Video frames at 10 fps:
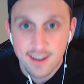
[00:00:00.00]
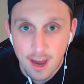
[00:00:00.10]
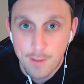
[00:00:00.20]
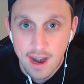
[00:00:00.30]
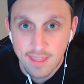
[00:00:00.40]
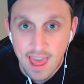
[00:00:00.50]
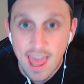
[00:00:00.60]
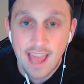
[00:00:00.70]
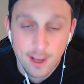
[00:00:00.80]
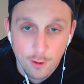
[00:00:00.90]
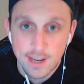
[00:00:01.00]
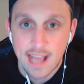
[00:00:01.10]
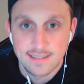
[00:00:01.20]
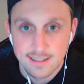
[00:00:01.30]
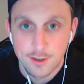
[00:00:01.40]
come out of that and go
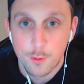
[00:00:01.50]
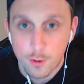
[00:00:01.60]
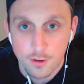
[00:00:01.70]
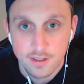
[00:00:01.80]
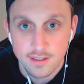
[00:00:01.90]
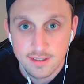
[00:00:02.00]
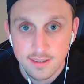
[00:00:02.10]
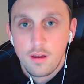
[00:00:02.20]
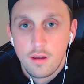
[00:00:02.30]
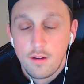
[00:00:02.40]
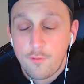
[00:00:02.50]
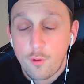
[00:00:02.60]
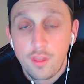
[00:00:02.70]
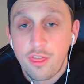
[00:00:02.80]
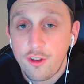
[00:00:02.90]
dancing to New Orleans. For
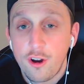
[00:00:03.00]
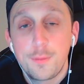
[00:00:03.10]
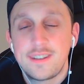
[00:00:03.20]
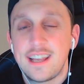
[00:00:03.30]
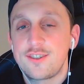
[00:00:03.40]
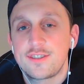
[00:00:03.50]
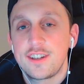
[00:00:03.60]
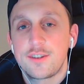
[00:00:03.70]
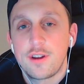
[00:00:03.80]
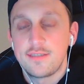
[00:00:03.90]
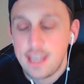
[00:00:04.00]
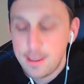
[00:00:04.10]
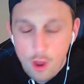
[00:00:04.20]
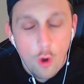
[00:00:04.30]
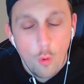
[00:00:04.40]
the third potential Cinderella
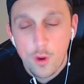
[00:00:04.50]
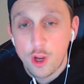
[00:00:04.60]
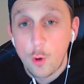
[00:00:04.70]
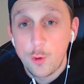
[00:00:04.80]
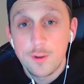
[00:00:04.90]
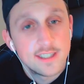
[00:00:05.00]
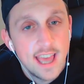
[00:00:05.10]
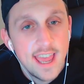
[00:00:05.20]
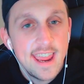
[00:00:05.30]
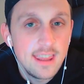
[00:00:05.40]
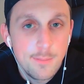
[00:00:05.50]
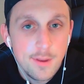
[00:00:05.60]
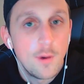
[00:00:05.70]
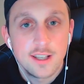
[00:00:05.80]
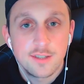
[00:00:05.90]
team, we are going to stay in the
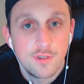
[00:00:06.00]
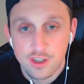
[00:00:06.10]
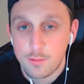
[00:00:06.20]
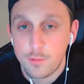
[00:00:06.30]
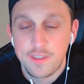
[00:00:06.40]
Midwest region with